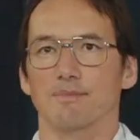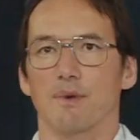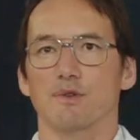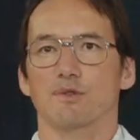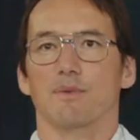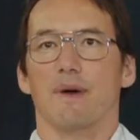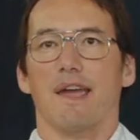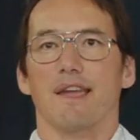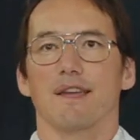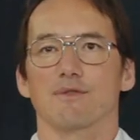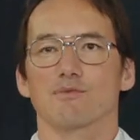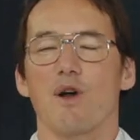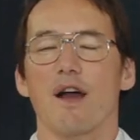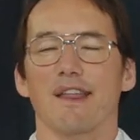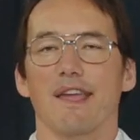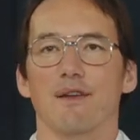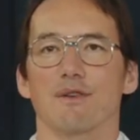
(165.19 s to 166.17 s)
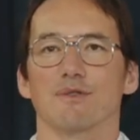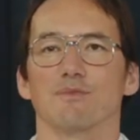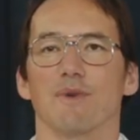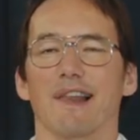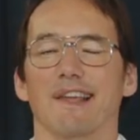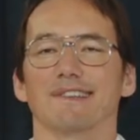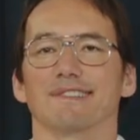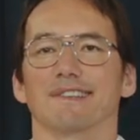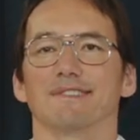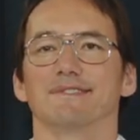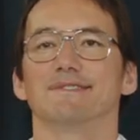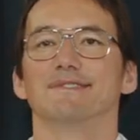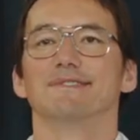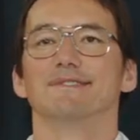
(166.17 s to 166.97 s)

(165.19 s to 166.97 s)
motorway right here in Wellington.